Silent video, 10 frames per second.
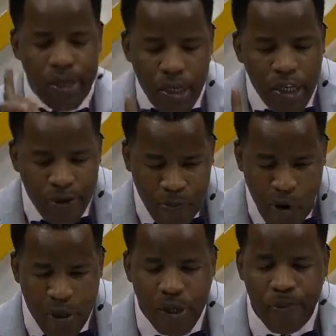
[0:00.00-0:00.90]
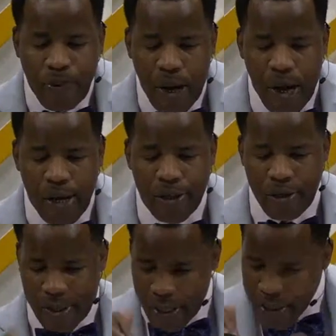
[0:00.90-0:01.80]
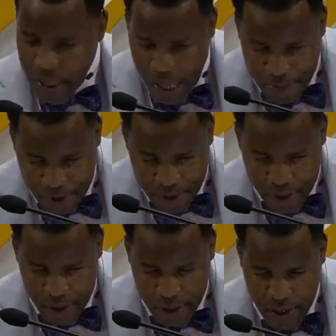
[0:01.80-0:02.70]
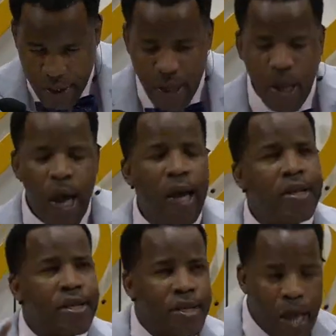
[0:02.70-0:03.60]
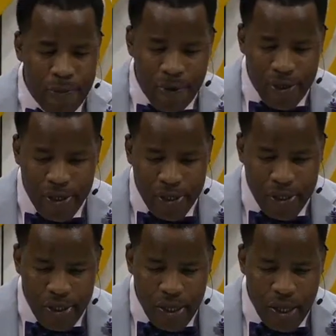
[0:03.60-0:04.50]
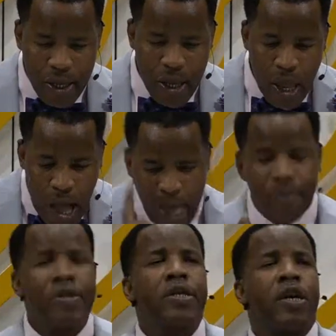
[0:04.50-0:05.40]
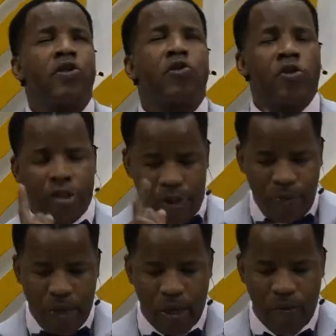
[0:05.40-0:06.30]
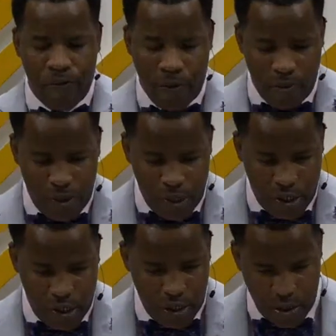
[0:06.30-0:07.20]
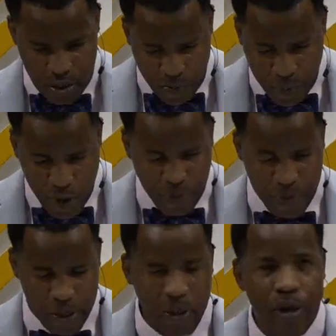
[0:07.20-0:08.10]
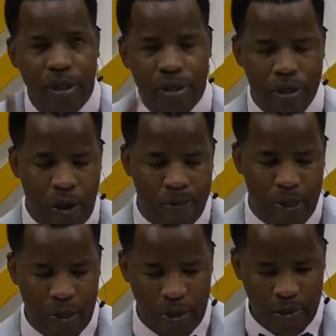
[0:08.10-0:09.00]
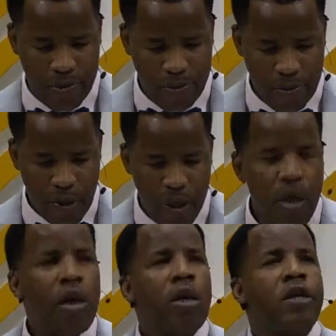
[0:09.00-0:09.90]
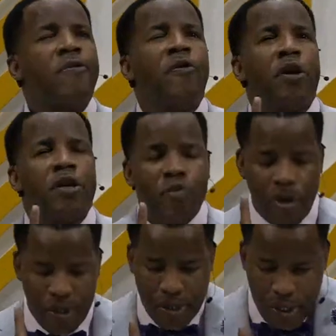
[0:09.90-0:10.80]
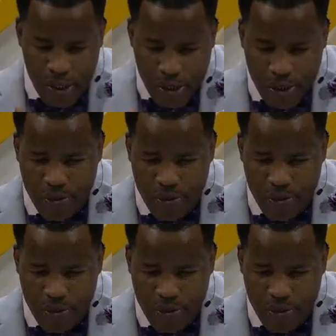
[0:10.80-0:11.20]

these points apply to this Sabbath and the Sabbaths I am scheduled to speak from this pulpit on this topic. The first one is this